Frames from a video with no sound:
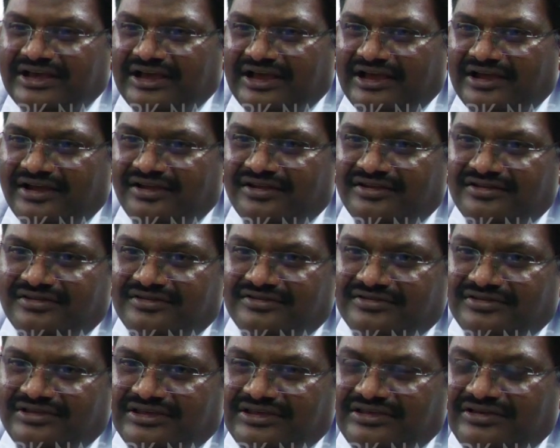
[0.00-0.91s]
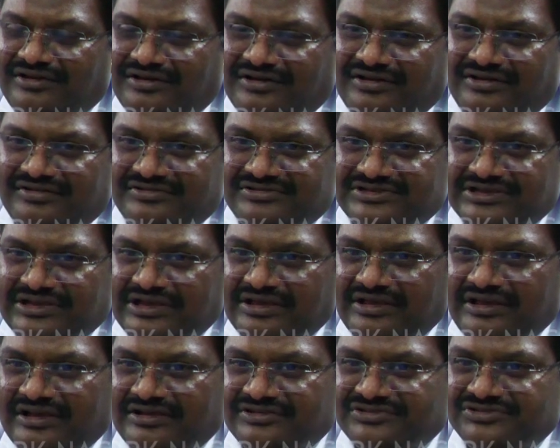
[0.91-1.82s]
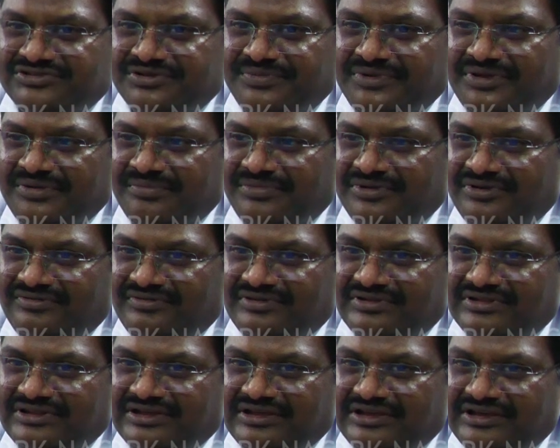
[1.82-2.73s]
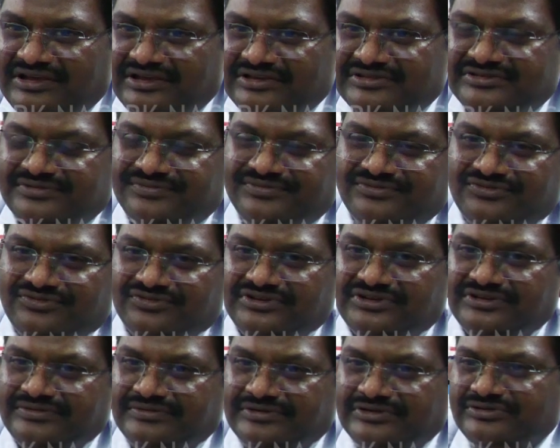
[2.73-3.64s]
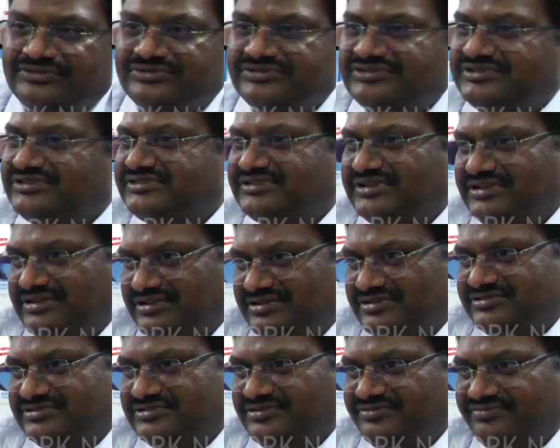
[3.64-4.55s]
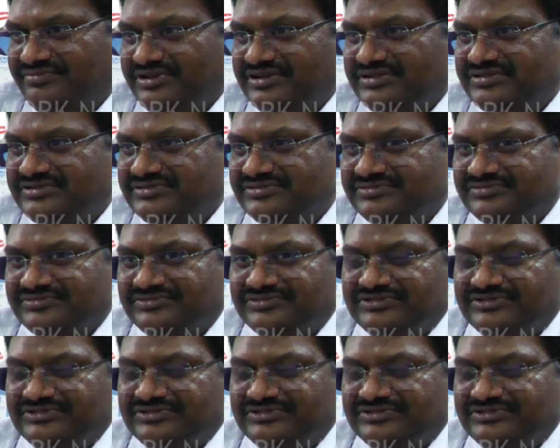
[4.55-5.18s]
and he or she has to be between the age of 21 to 60 years of age.